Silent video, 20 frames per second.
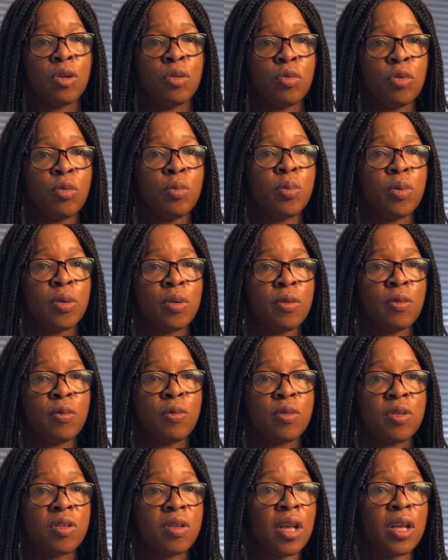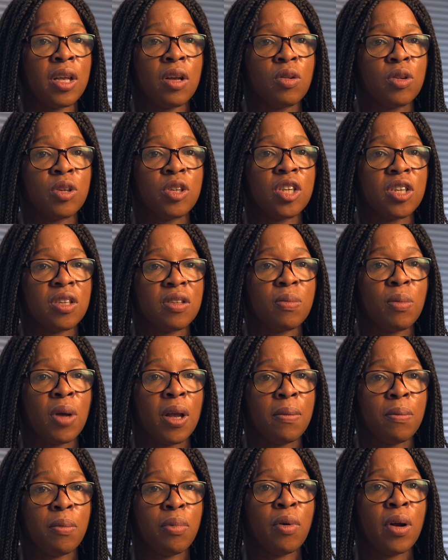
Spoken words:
group of psychologists might